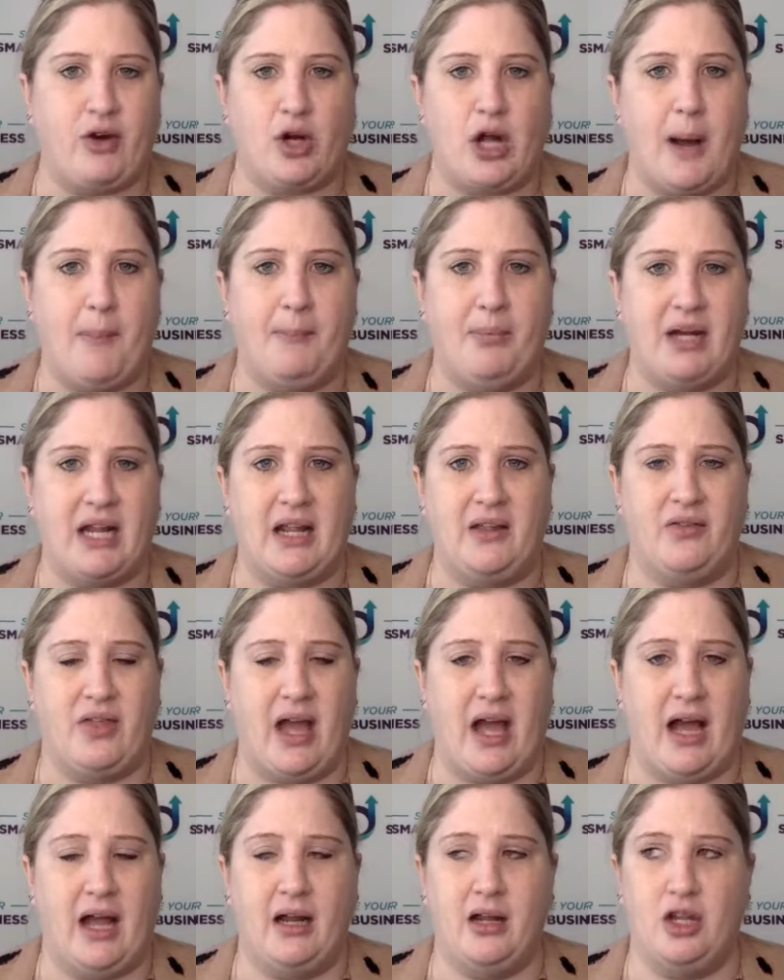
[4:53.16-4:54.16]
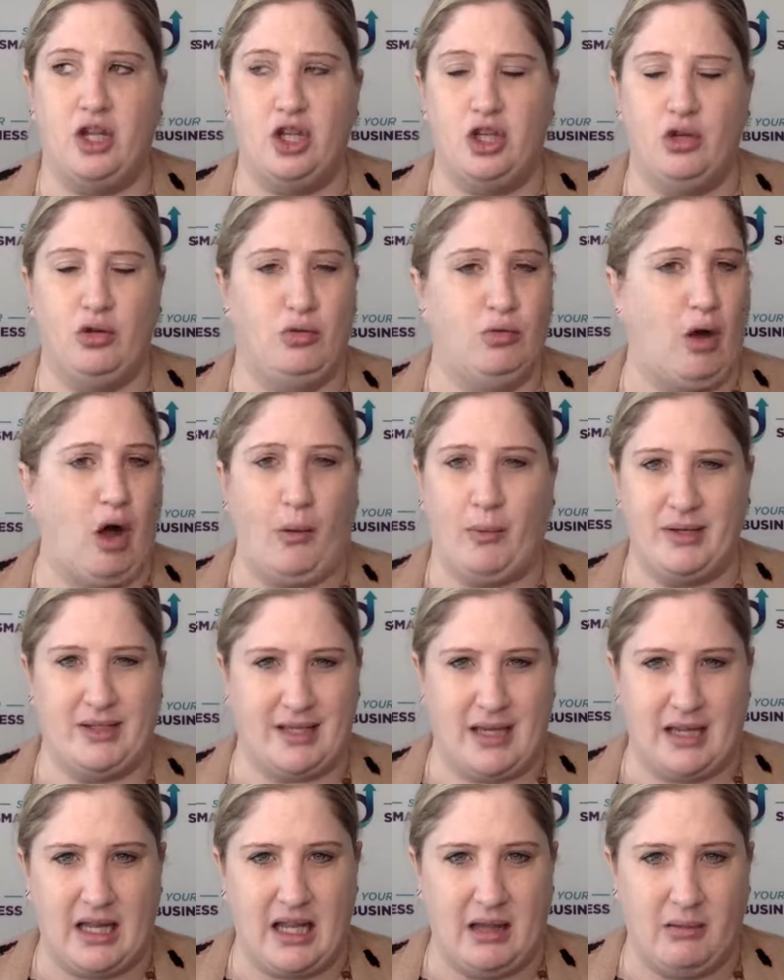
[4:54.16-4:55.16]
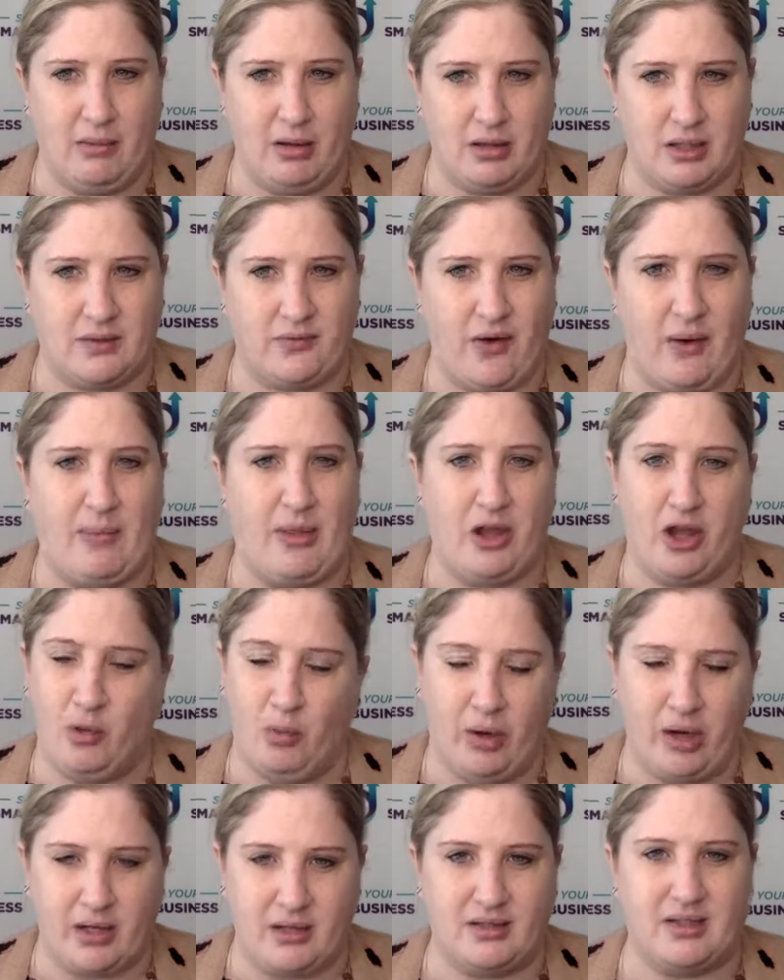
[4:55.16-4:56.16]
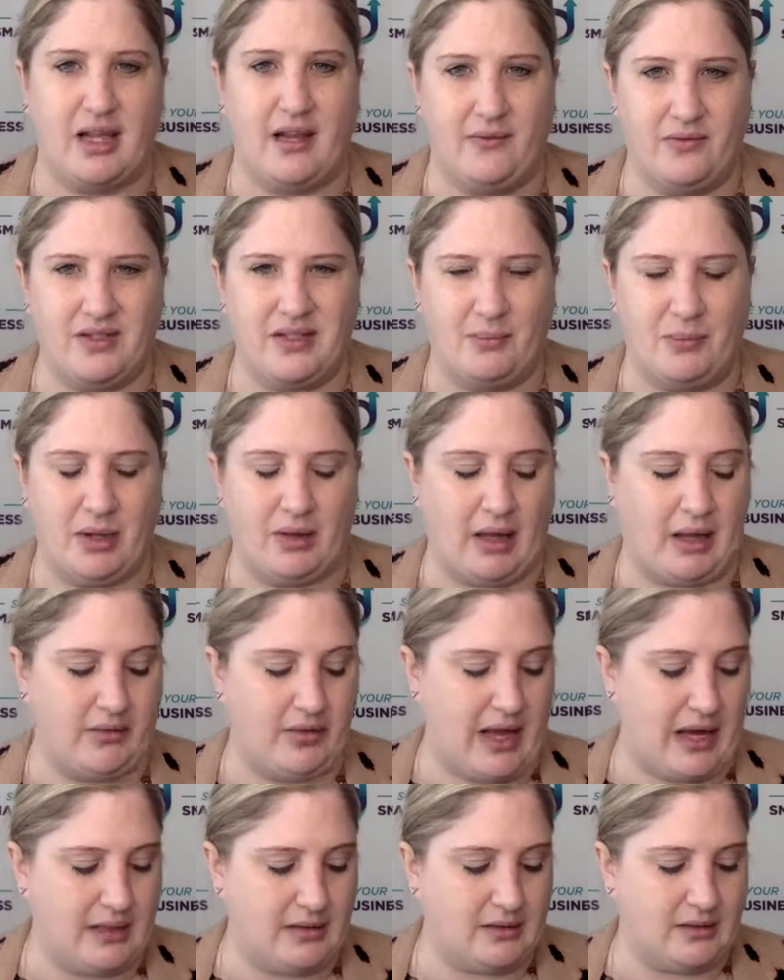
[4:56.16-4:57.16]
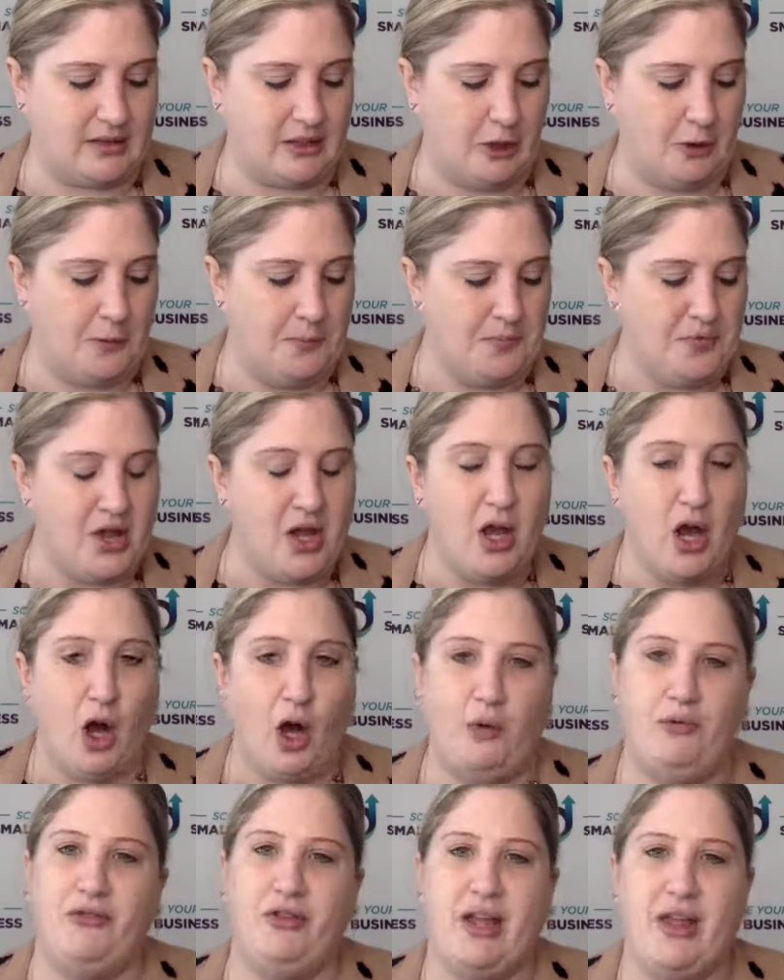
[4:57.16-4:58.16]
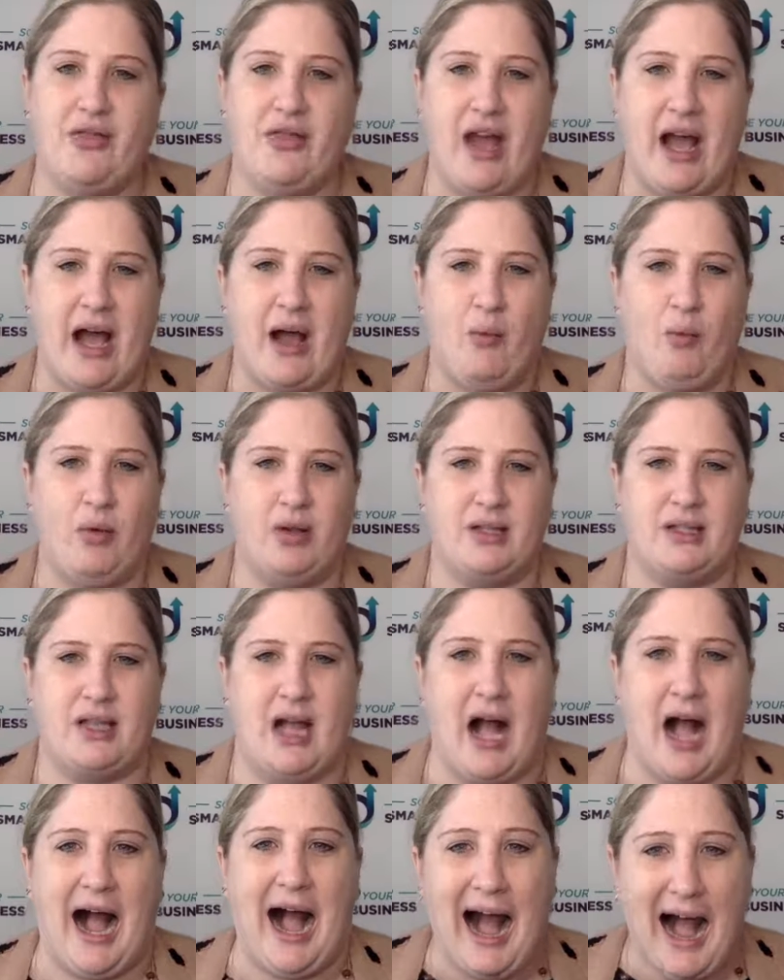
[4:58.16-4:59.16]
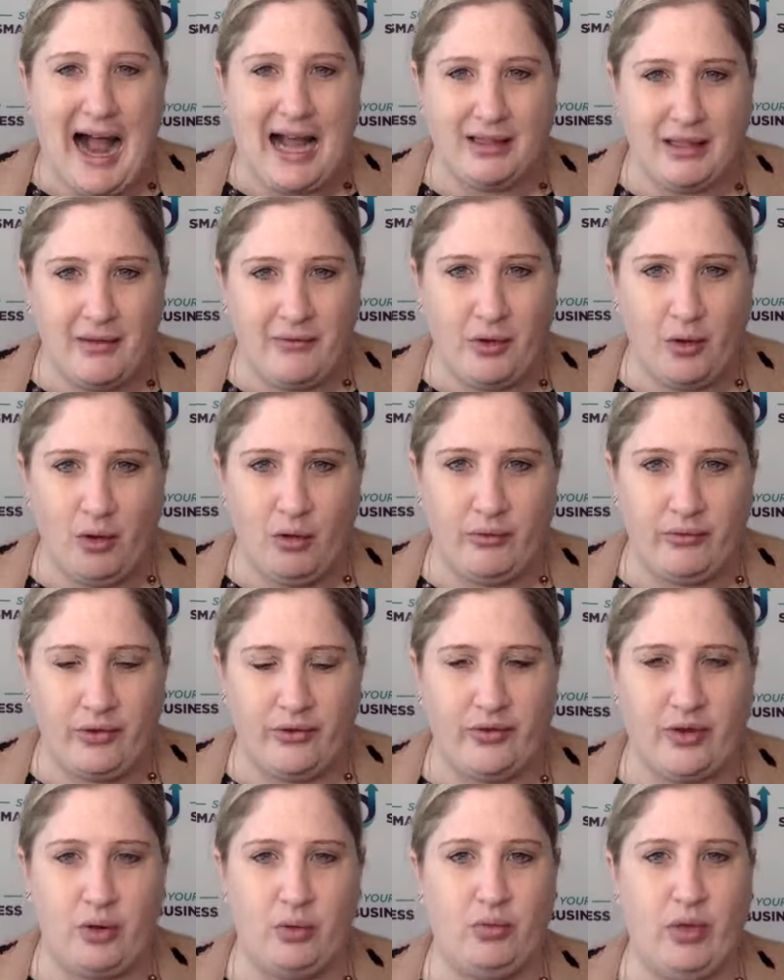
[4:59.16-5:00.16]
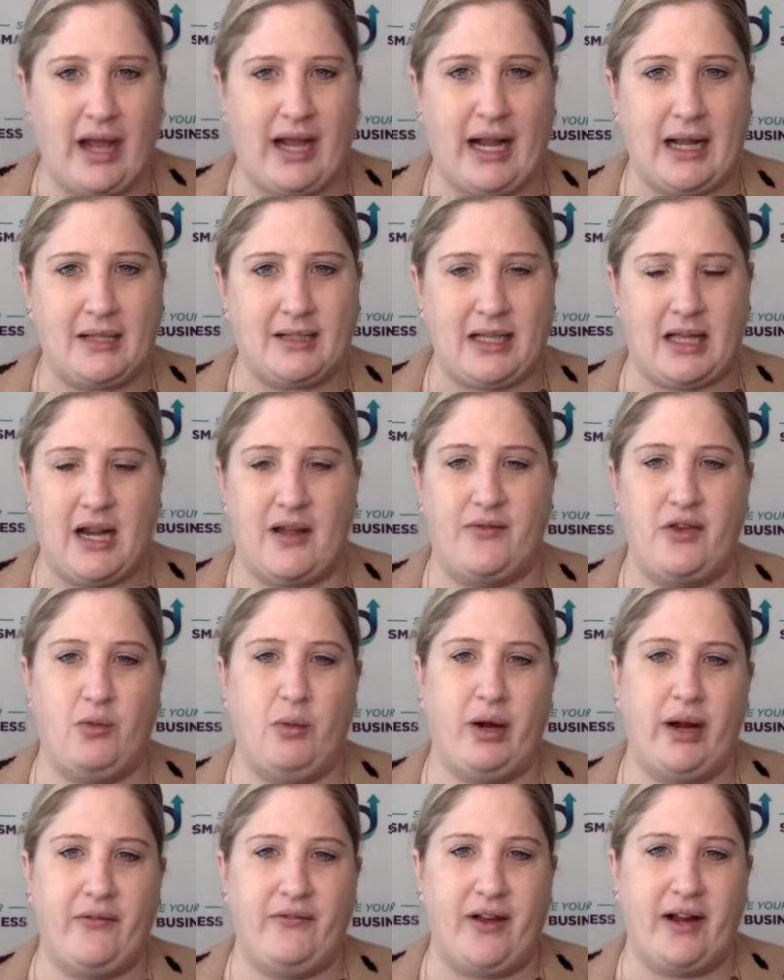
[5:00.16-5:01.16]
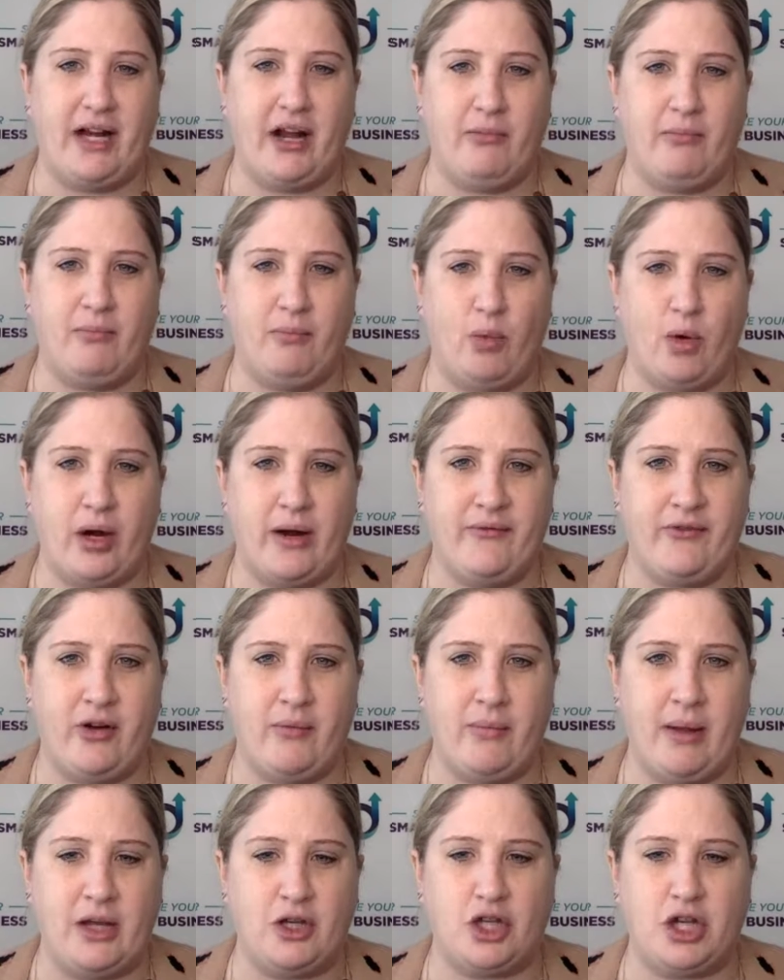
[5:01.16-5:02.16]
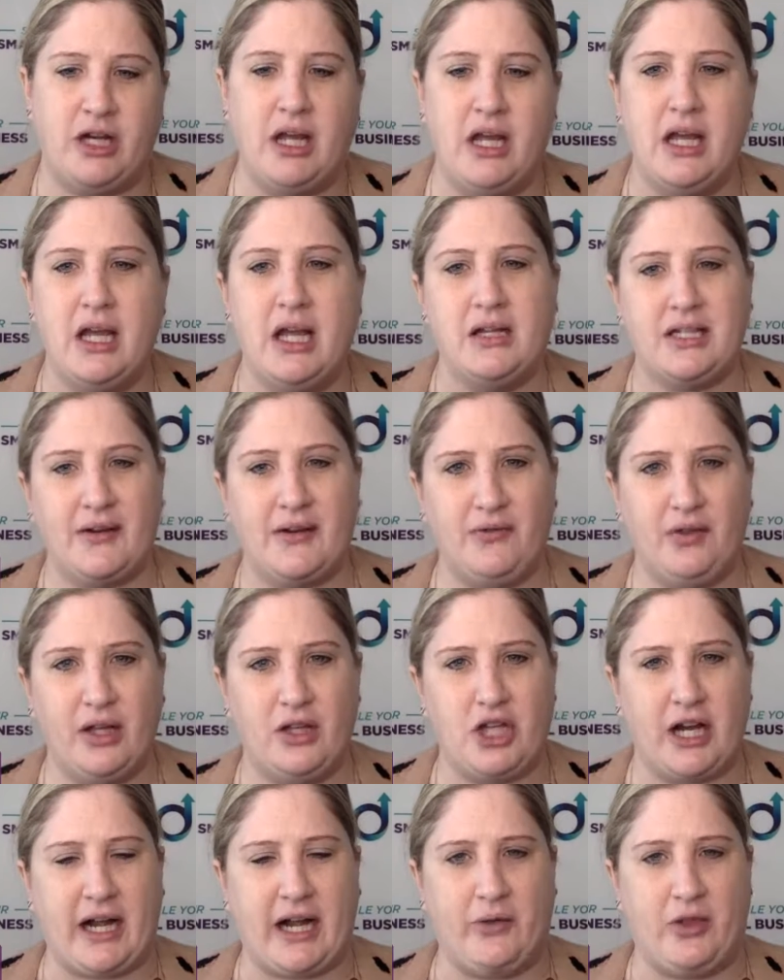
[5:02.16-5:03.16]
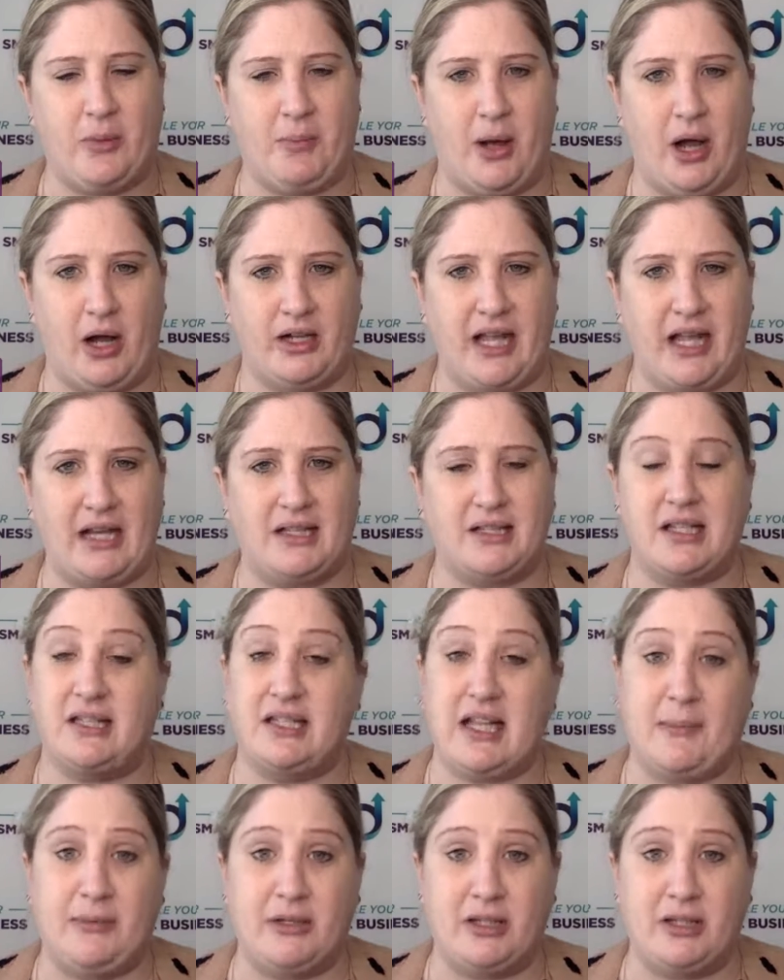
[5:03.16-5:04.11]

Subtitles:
company that you always get emails from that you want to save, something like that. So hopefully that was a high level overview. Like I said, if you want to find out more information, definitely check out the podcast. It's